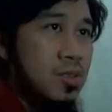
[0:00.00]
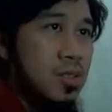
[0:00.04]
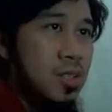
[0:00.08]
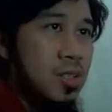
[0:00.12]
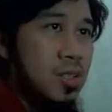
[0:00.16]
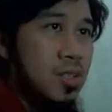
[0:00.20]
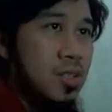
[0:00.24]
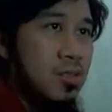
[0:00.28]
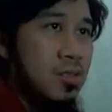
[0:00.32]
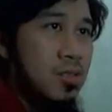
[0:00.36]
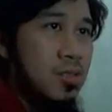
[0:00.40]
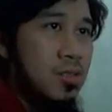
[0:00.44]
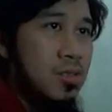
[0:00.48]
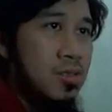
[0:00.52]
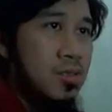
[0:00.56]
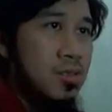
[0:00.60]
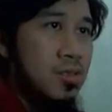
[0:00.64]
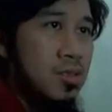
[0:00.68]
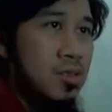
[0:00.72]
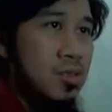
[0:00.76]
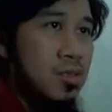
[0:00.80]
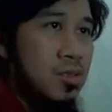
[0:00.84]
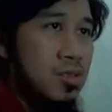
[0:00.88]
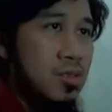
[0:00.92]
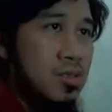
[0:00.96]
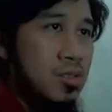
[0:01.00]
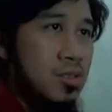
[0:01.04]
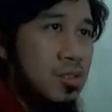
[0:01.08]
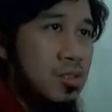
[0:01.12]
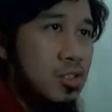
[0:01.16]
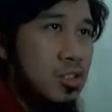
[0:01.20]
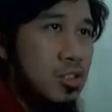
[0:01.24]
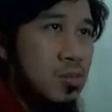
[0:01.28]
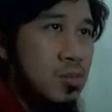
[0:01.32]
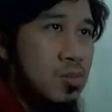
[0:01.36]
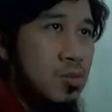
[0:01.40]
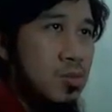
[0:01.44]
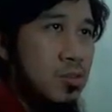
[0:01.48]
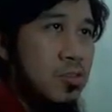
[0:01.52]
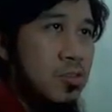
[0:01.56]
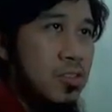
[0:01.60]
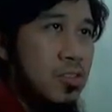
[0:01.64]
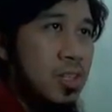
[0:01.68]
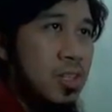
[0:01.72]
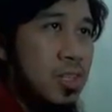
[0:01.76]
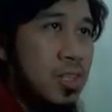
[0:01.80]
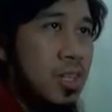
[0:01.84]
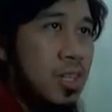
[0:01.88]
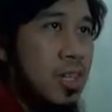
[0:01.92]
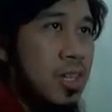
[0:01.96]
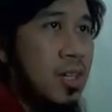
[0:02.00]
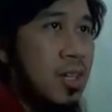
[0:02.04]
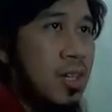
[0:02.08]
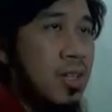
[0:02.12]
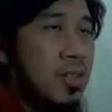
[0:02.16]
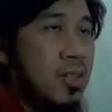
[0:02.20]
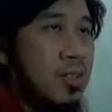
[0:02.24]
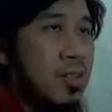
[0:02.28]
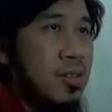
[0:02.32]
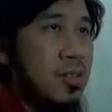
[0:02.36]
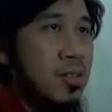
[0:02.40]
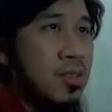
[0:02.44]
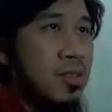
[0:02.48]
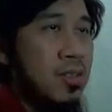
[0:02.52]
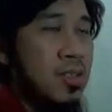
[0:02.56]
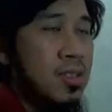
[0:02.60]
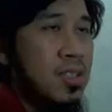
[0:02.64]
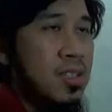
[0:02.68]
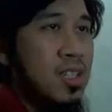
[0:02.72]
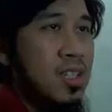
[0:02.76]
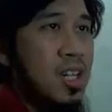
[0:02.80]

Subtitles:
here, to do the proofread and